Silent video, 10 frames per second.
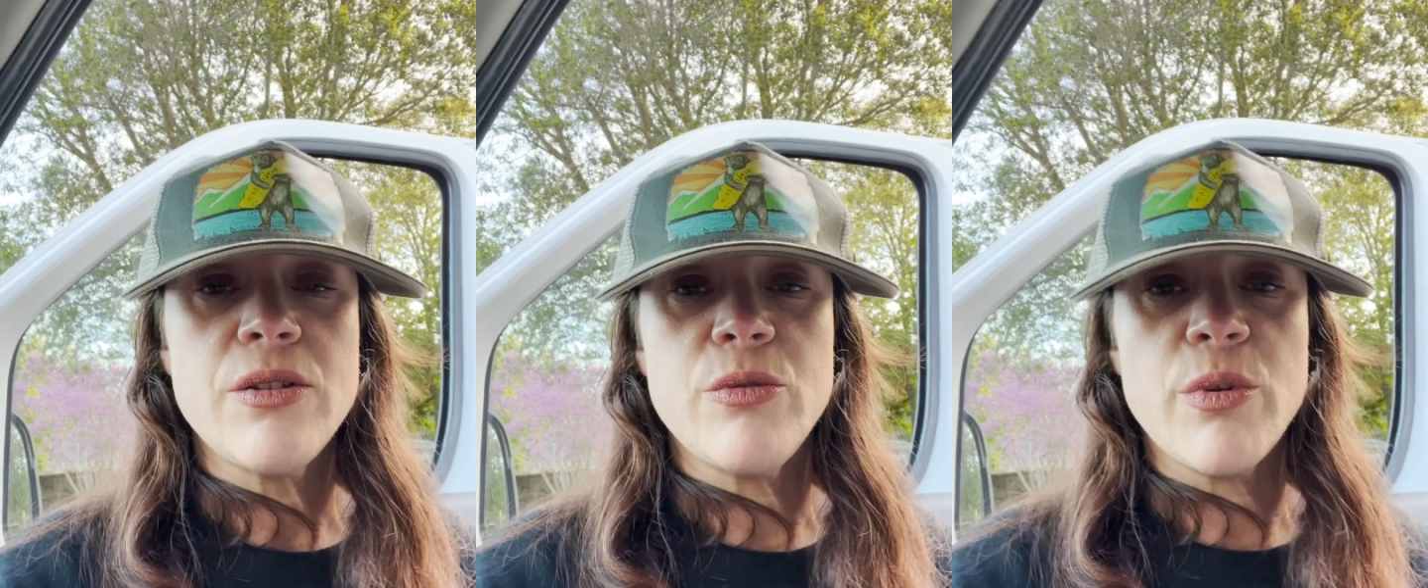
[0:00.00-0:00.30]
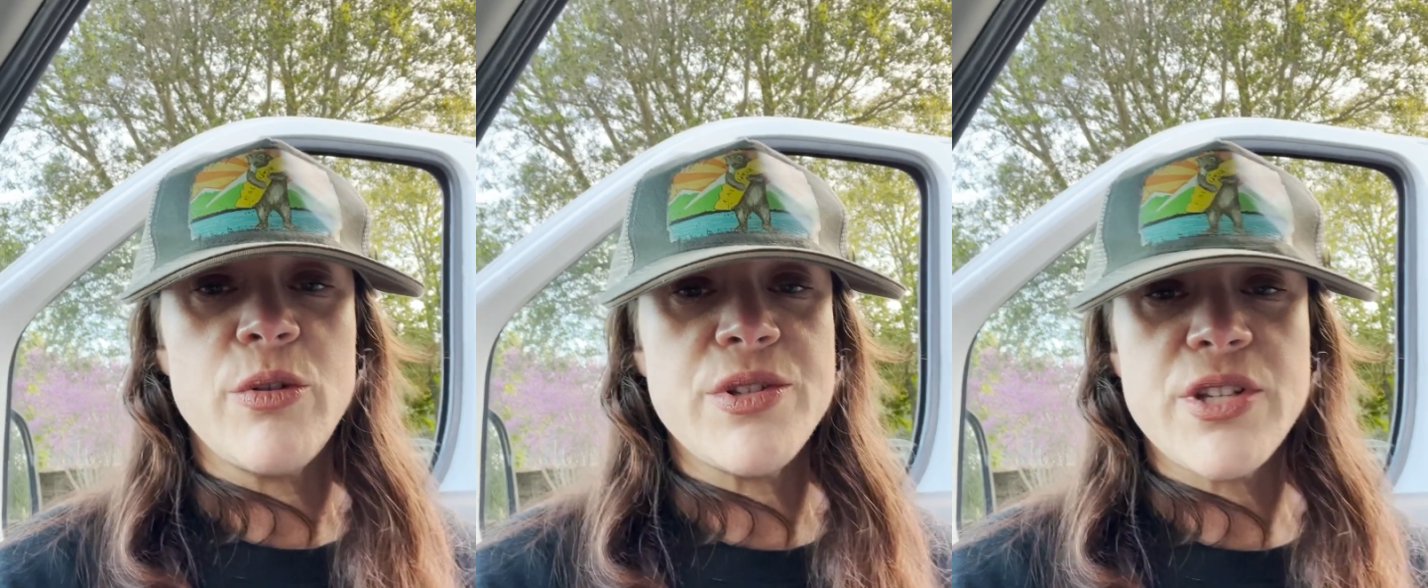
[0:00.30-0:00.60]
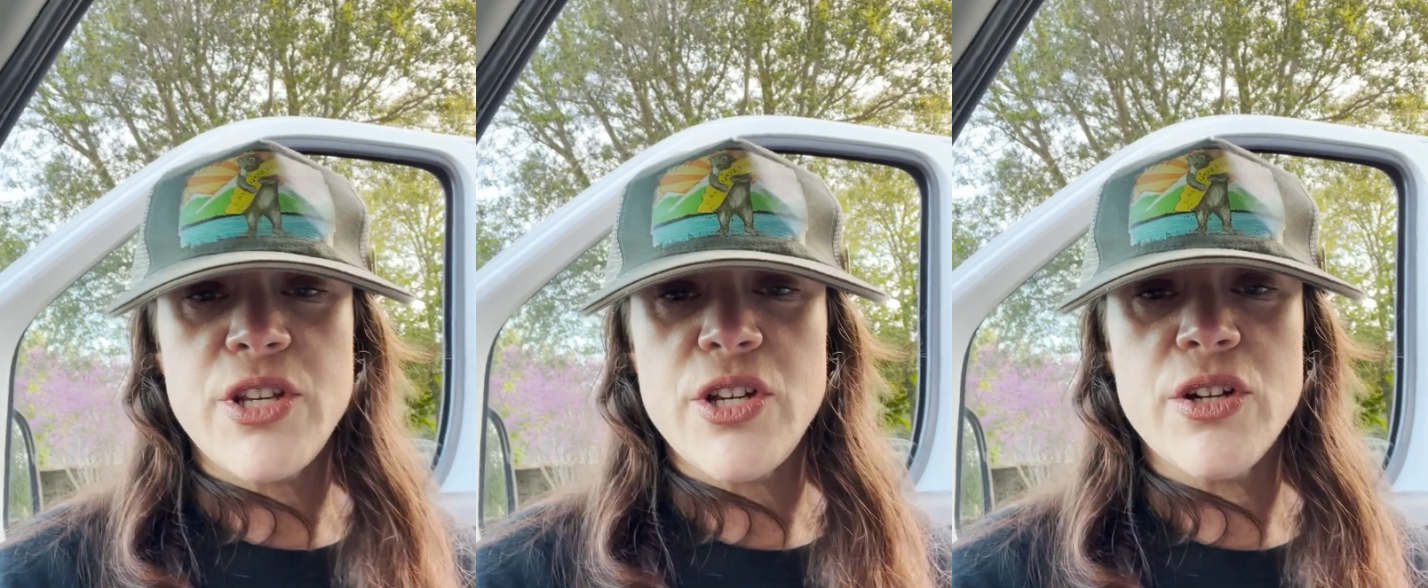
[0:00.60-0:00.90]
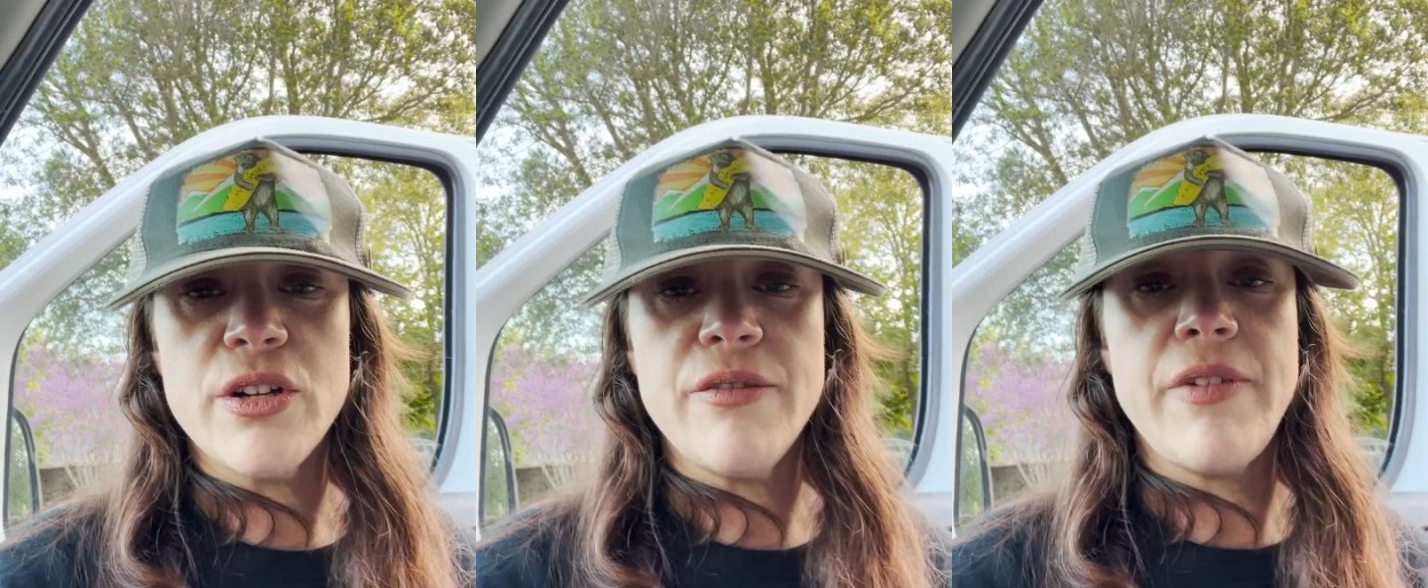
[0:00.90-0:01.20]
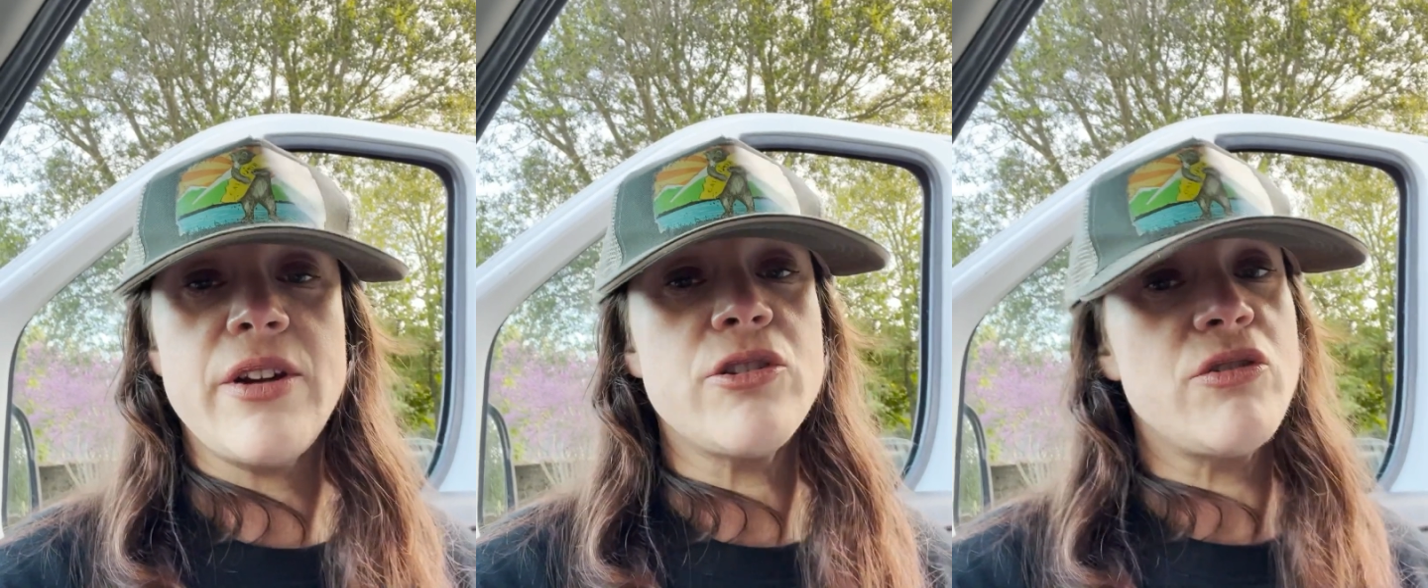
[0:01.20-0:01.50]
the road is secure,
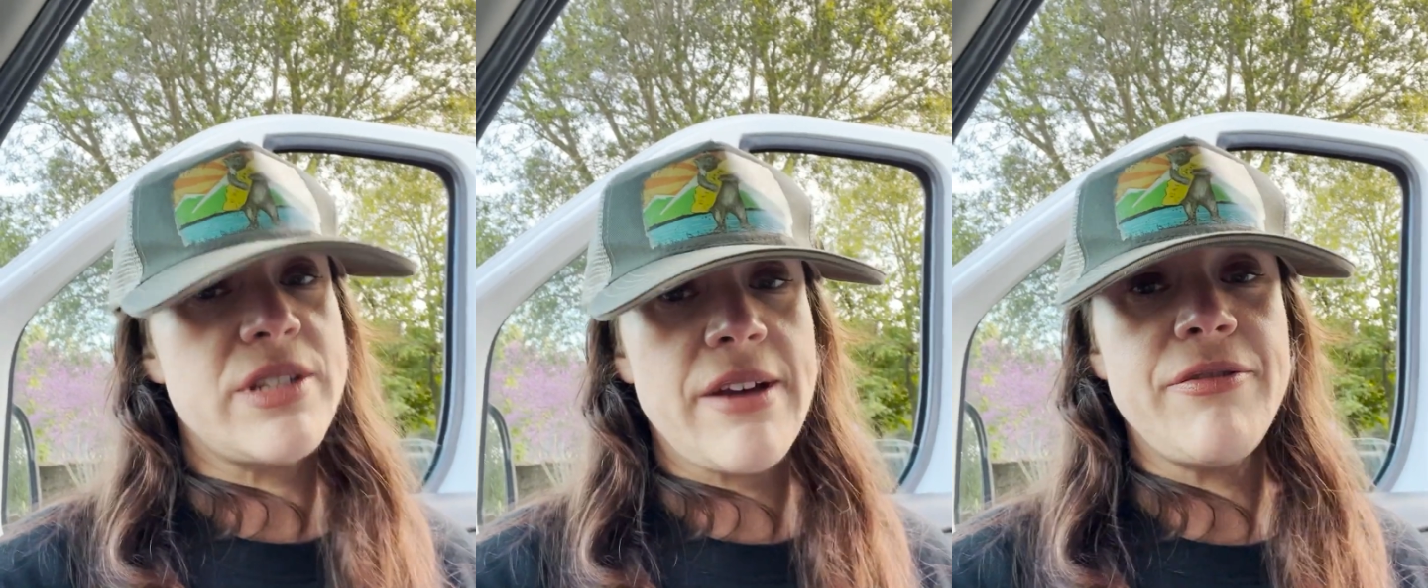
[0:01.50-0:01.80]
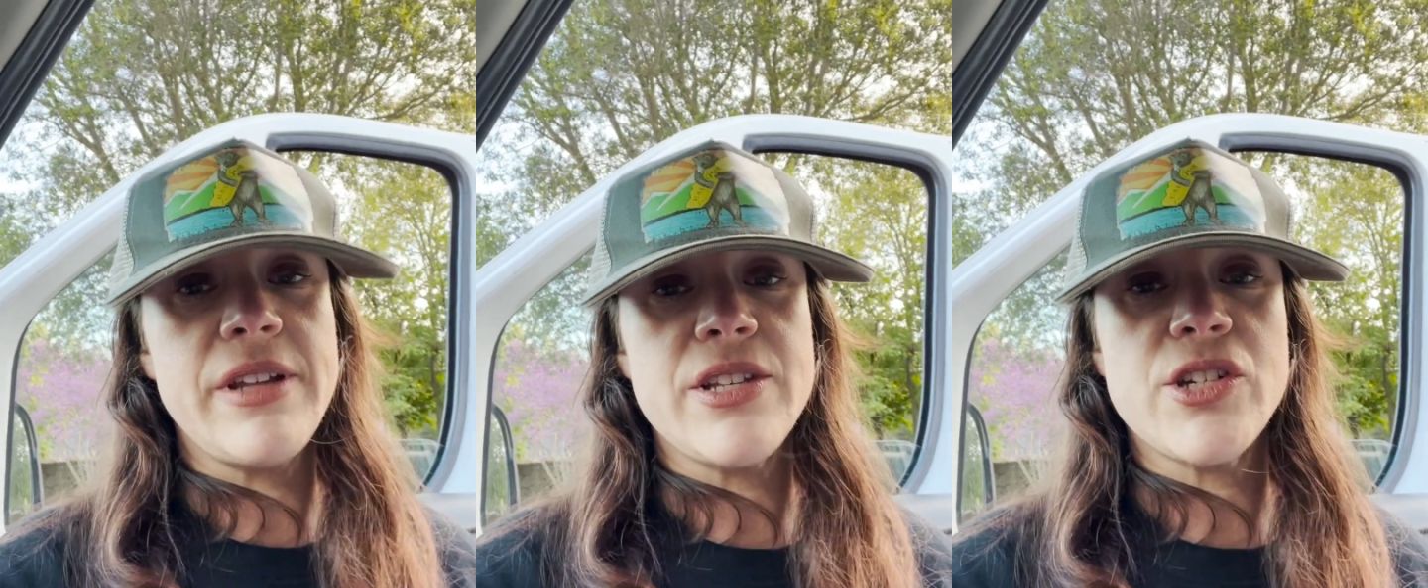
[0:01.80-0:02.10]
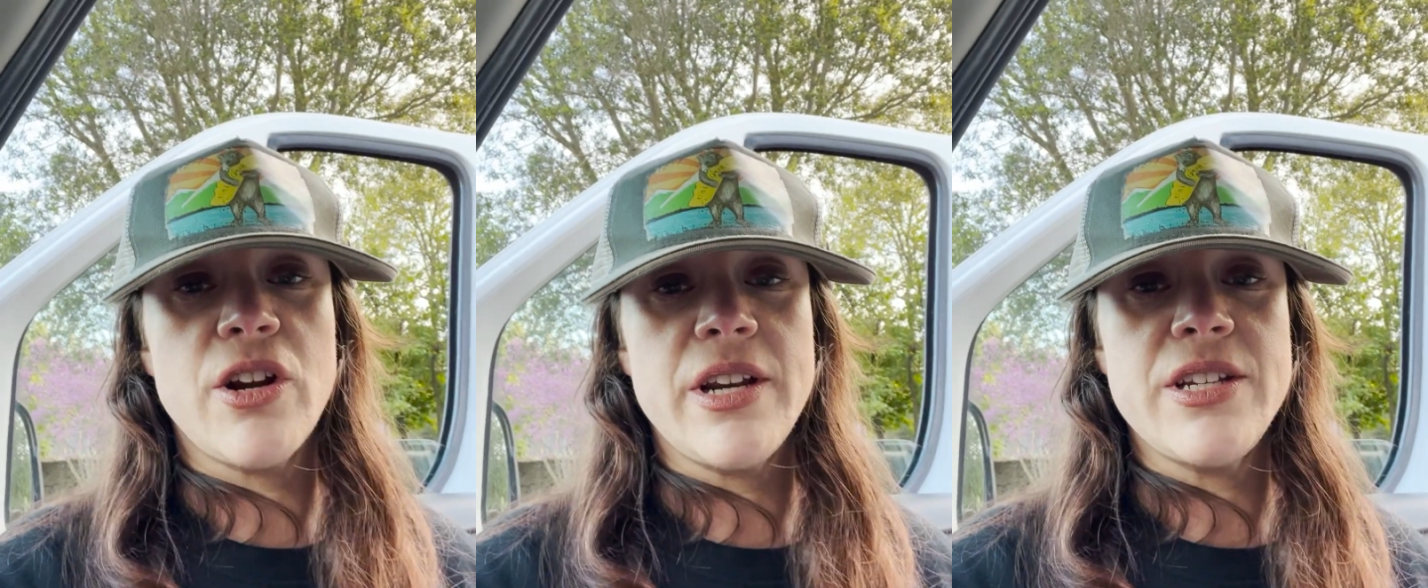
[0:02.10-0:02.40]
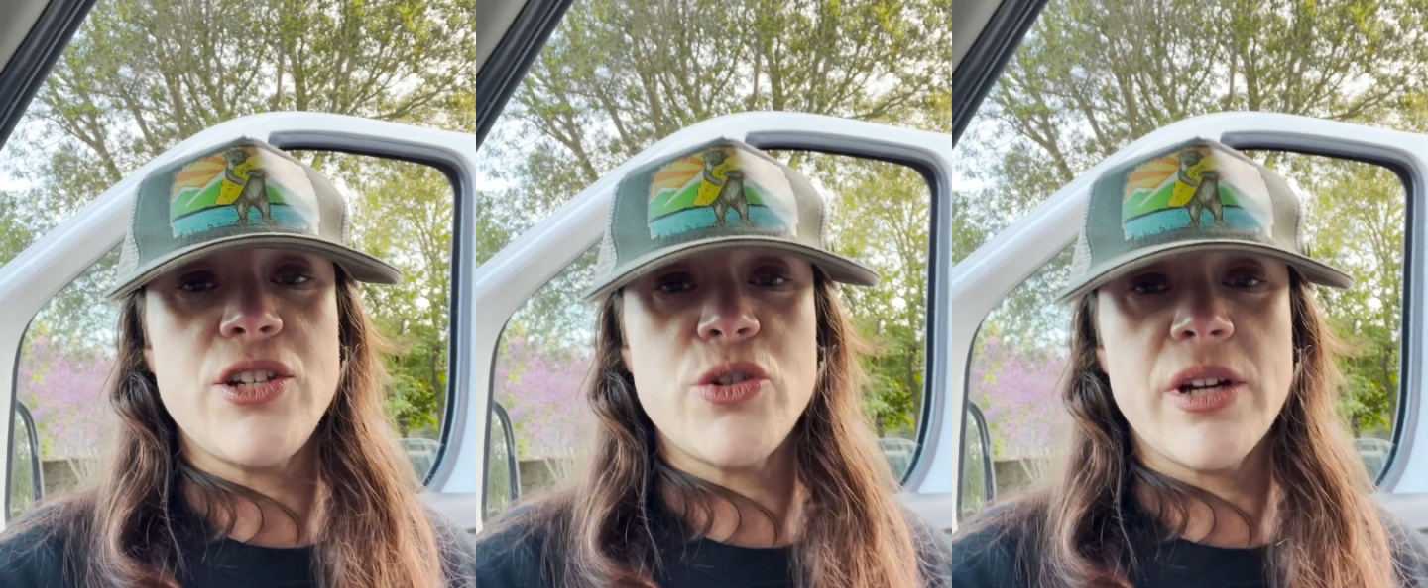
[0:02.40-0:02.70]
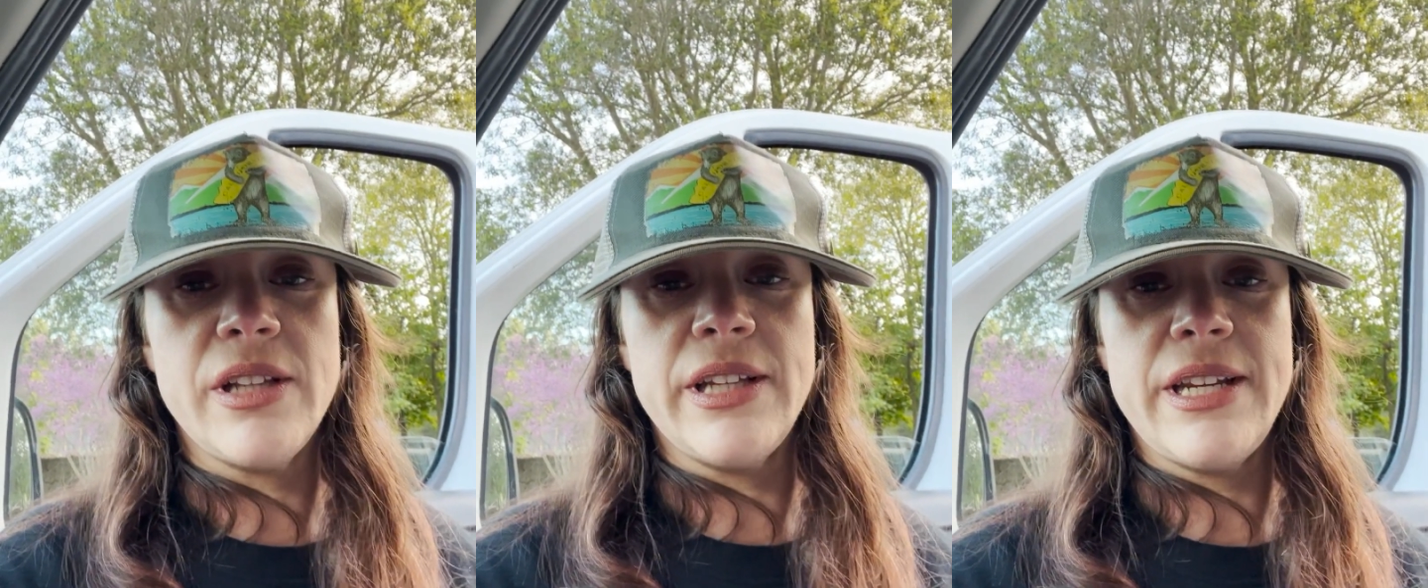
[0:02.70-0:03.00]
vendors are definitely starting to
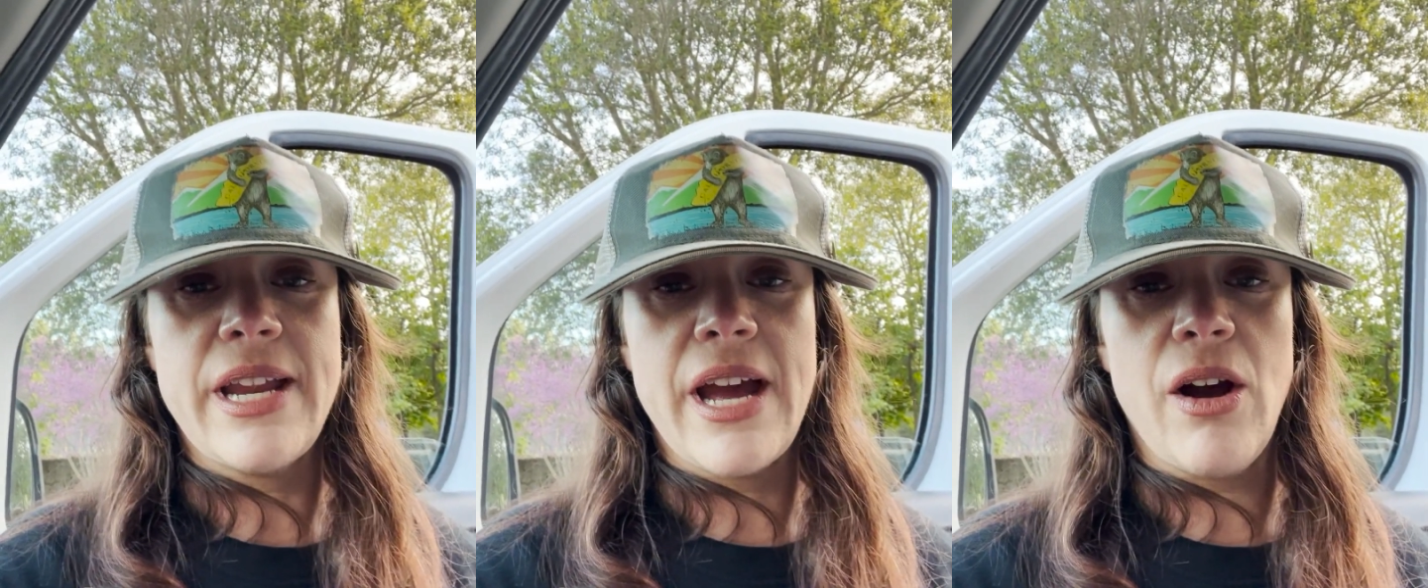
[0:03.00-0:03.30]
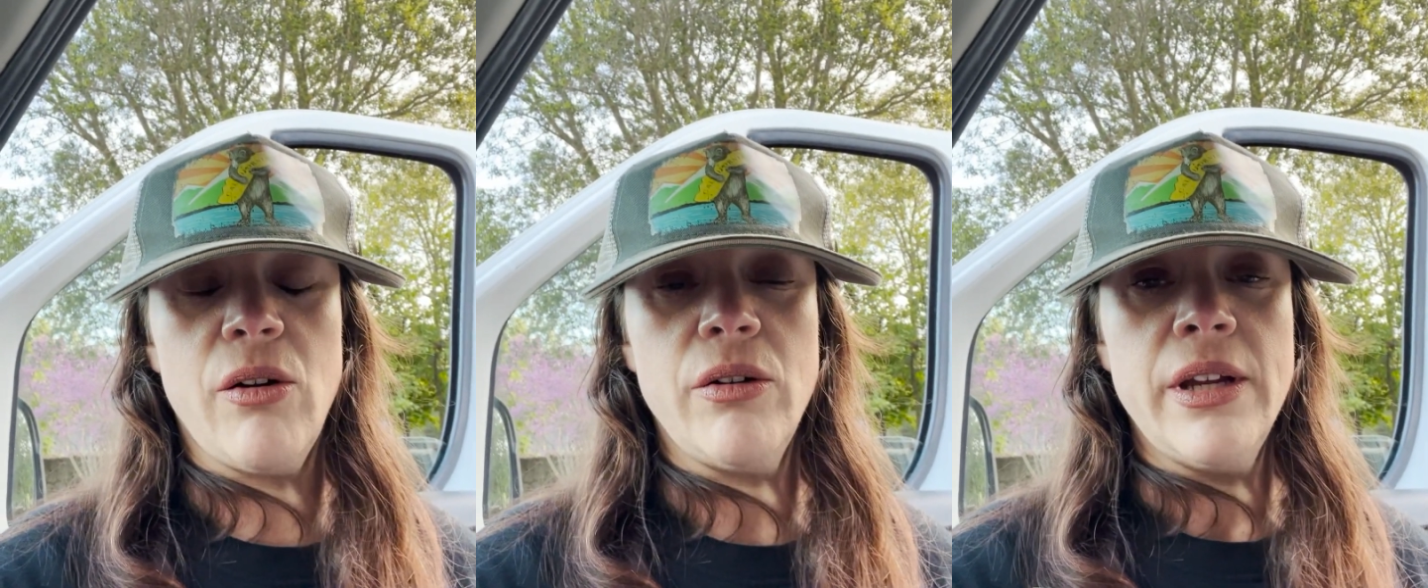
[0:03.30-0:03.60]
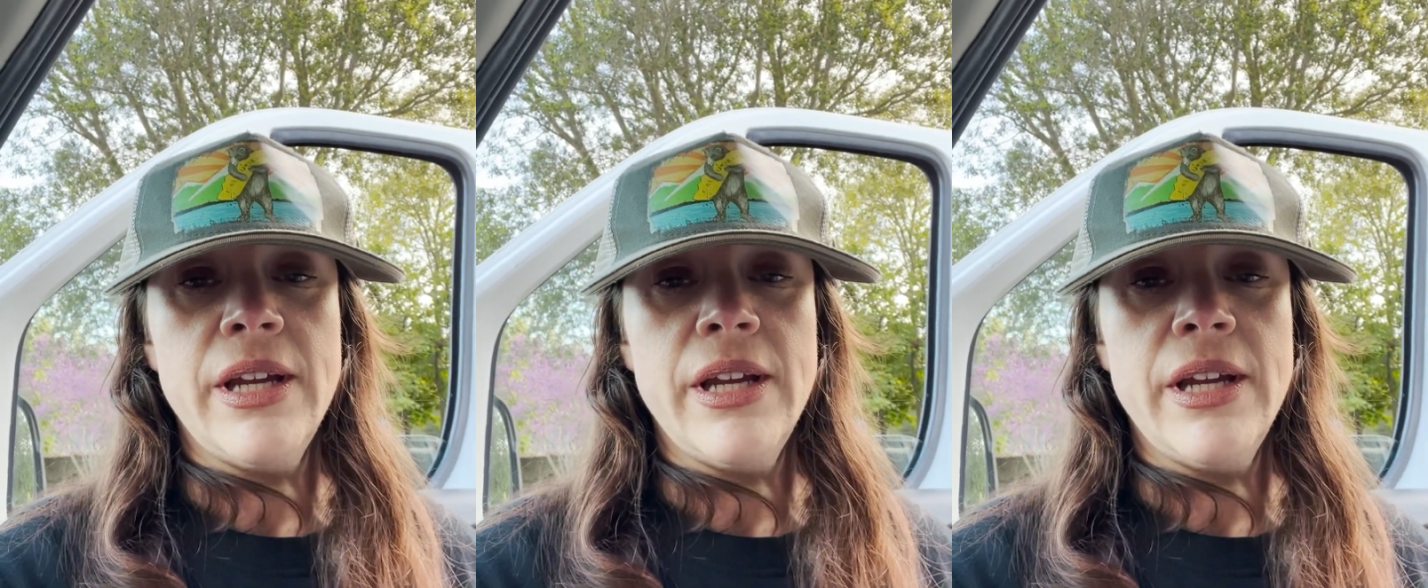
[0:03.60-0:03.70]
trickle in now.